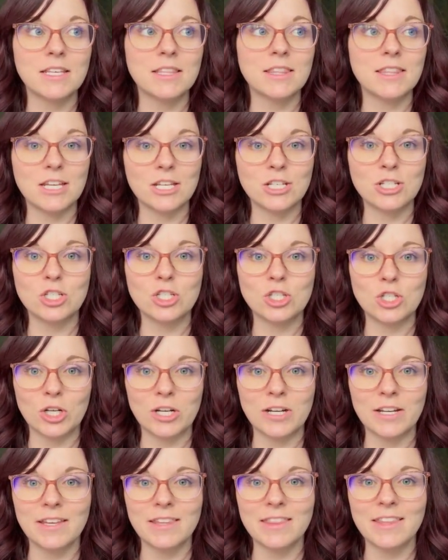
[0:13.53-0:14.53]
this
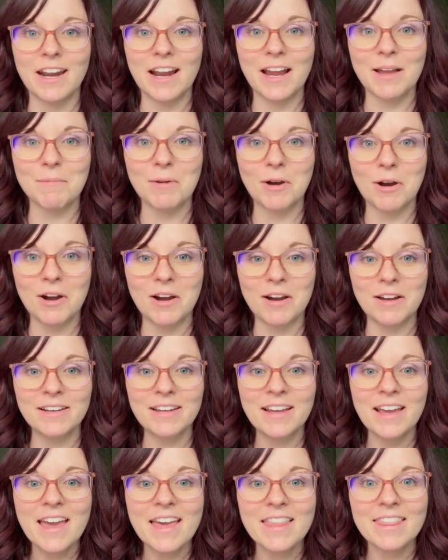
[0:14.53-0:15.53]
journey that I'm
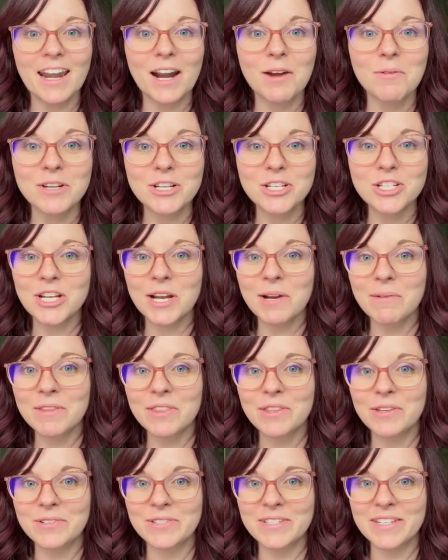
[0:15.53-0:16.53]
on that I want to share
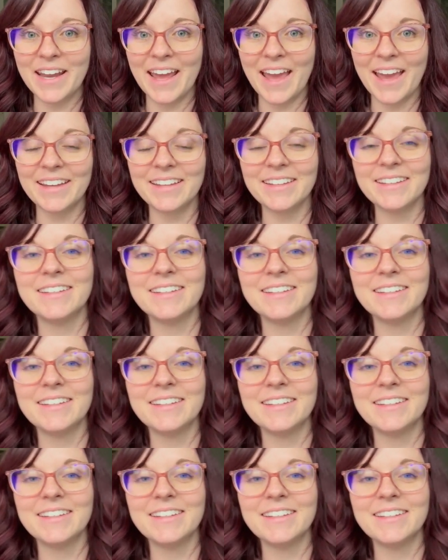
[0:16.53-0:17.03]
with you today.